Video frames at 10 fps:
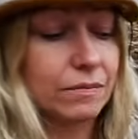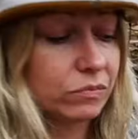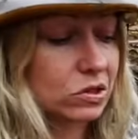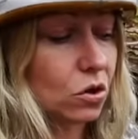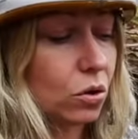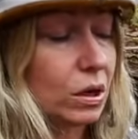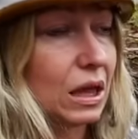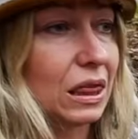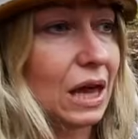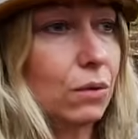So
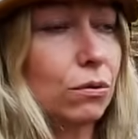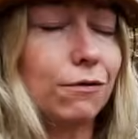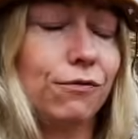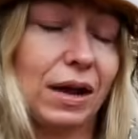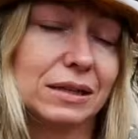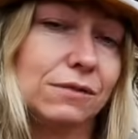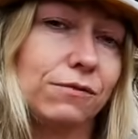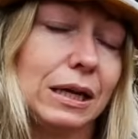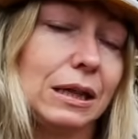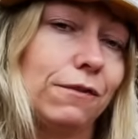they were
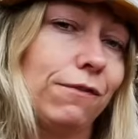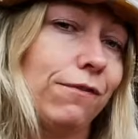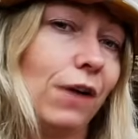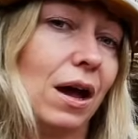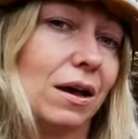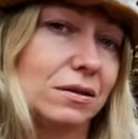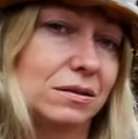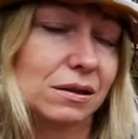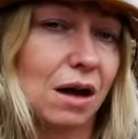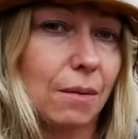effectively the
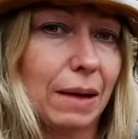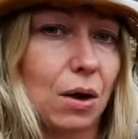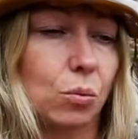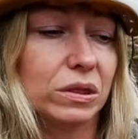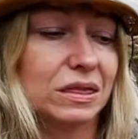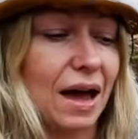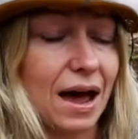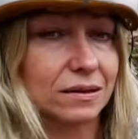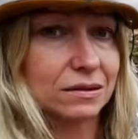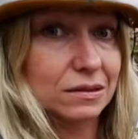first to come out with
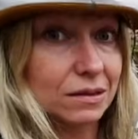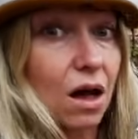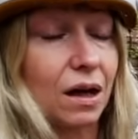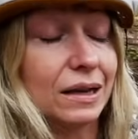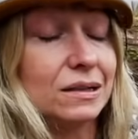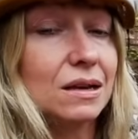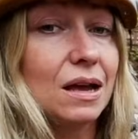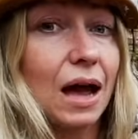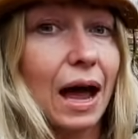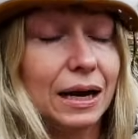that size,
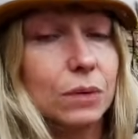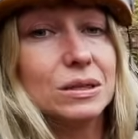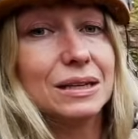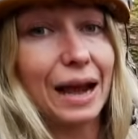and it was an